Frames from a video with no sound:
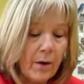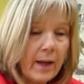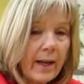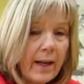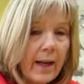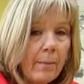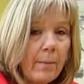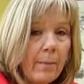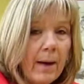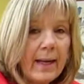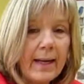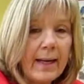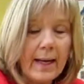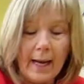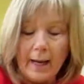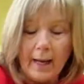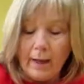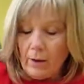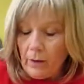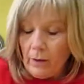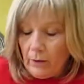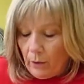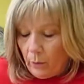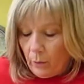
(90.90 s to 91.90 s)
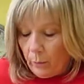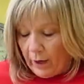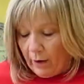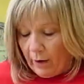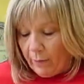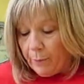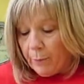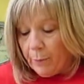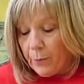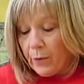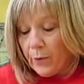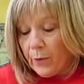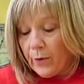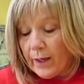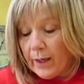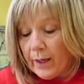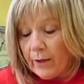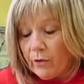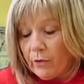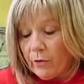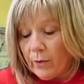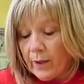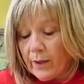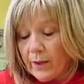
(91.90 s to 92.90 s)
going to get my nail. We have
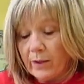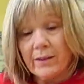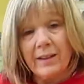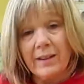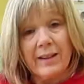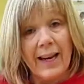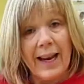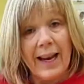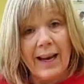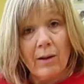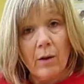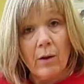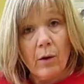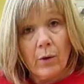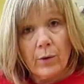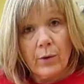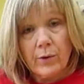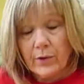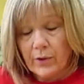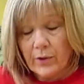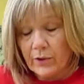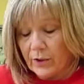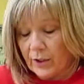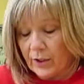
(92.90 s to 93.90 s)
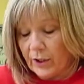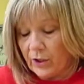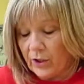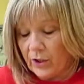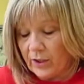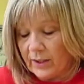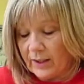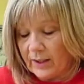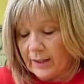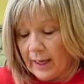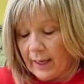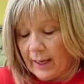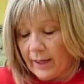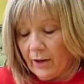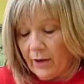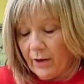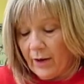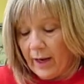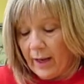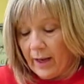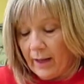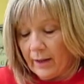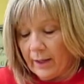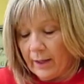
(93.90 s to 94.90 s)
pre-drilled nail holes, so you just set your
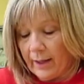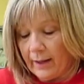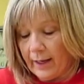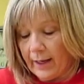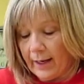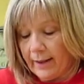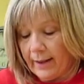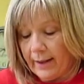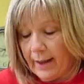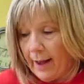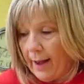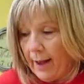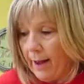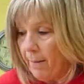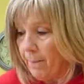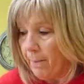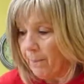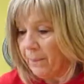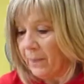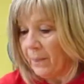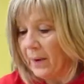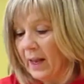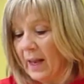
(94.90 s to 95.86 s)
nail in like that.